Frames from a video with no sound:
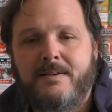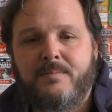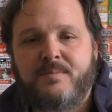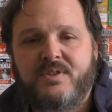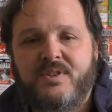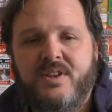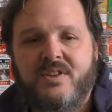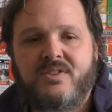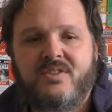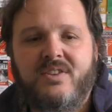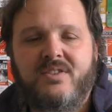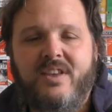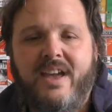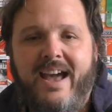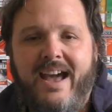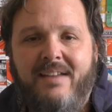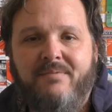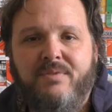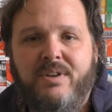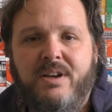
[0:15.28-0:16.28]
since the
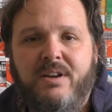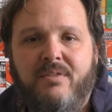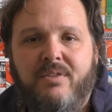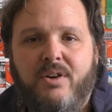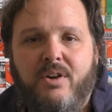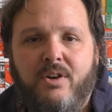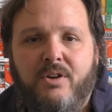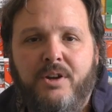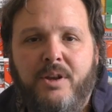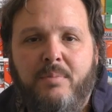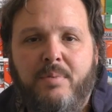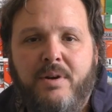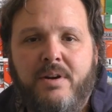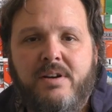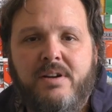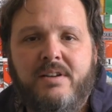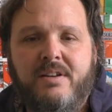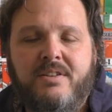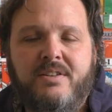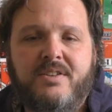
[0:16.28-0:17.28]
advent of the early
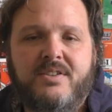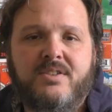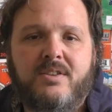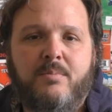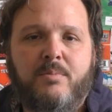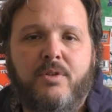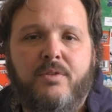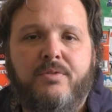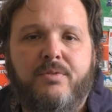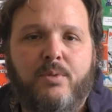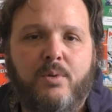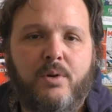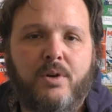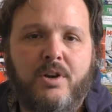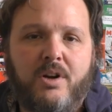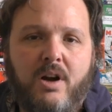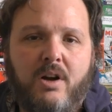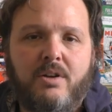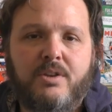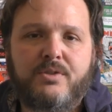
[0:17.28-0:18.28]
period in December for
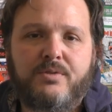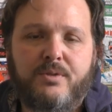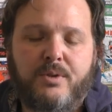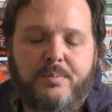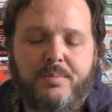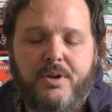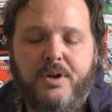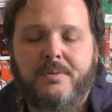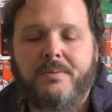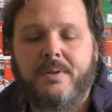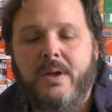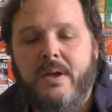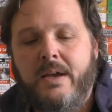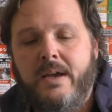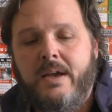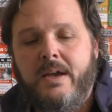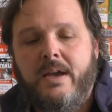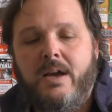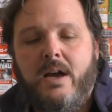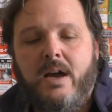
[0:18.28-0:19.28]
college football.
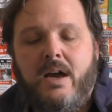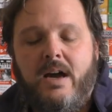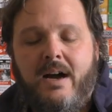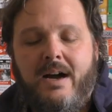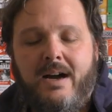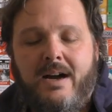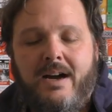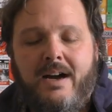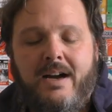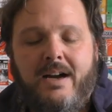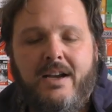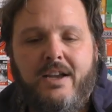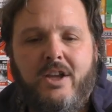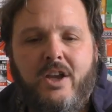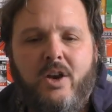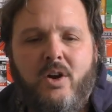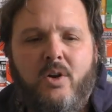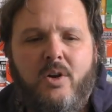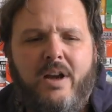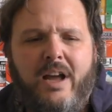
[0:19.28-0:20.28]

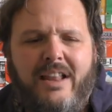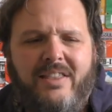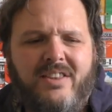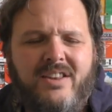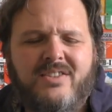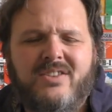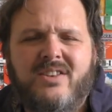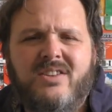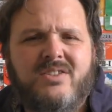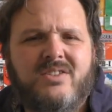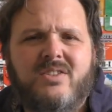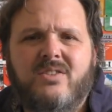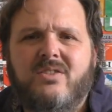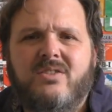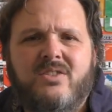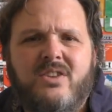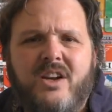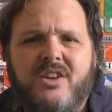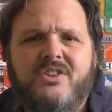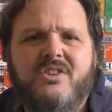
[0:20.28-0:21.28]
This is
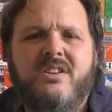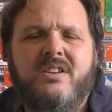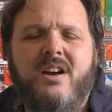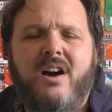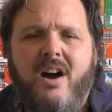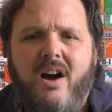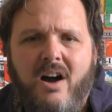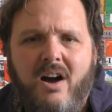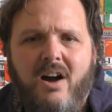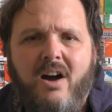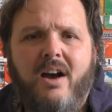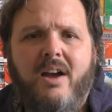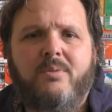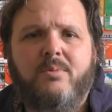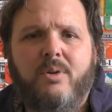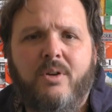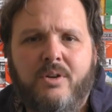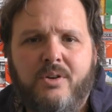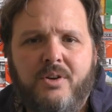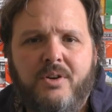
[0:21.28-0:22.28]
such an
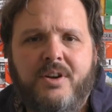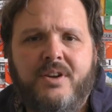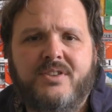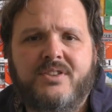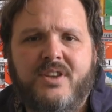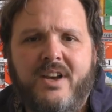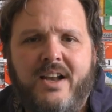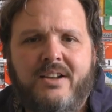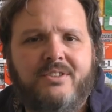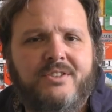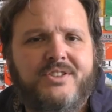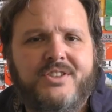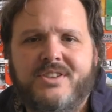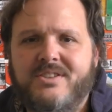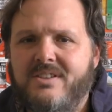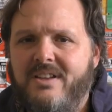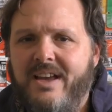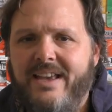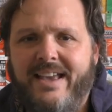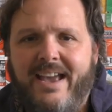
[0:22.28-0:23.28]
odd recruiting cycle,
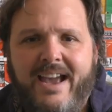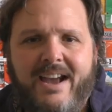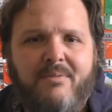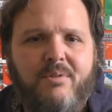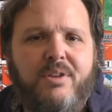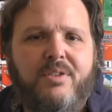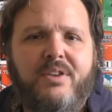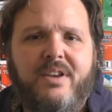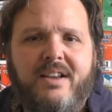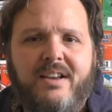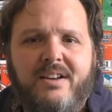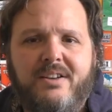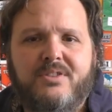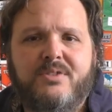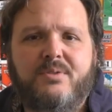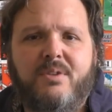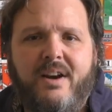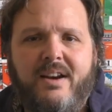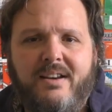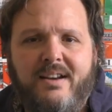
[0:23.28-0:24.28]
just like everything
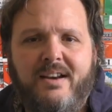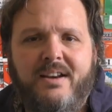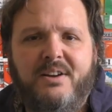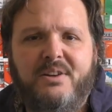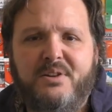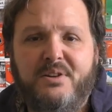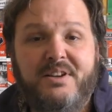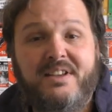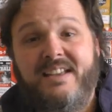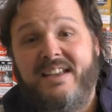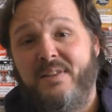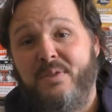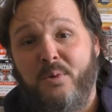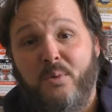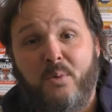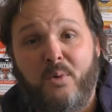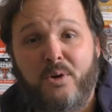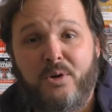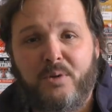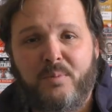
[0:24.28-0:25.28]
else right now in the
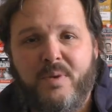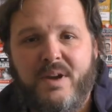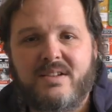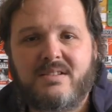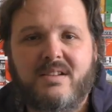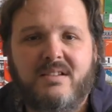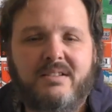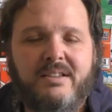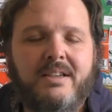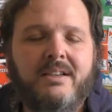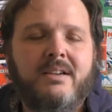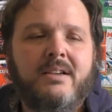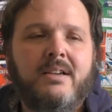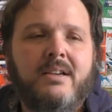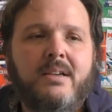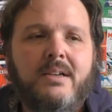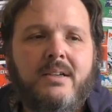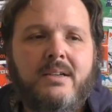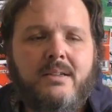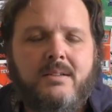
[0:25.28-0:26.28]
world, basically.
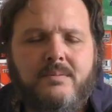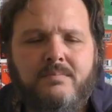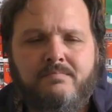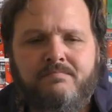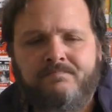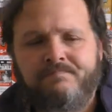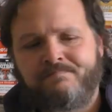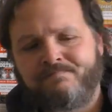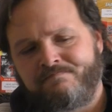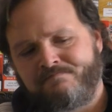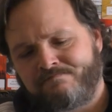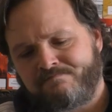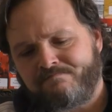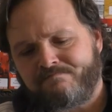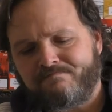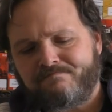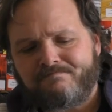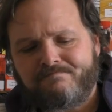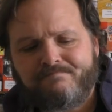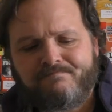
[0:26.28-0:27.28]

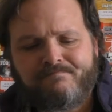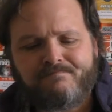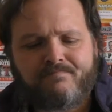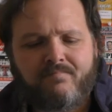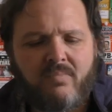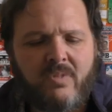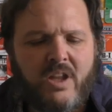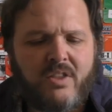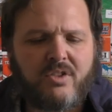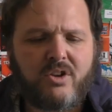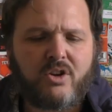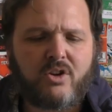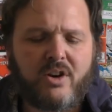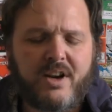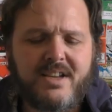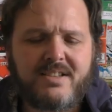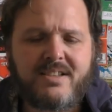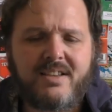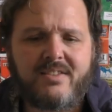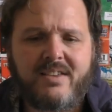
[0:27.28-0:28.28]
The
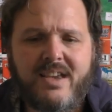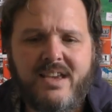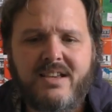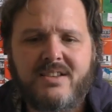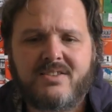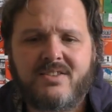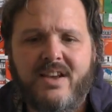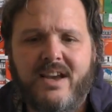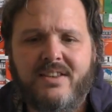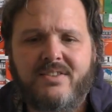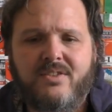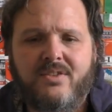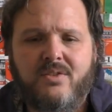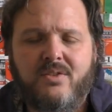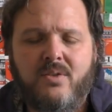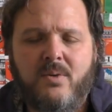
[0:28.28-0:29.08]
crazy thing is that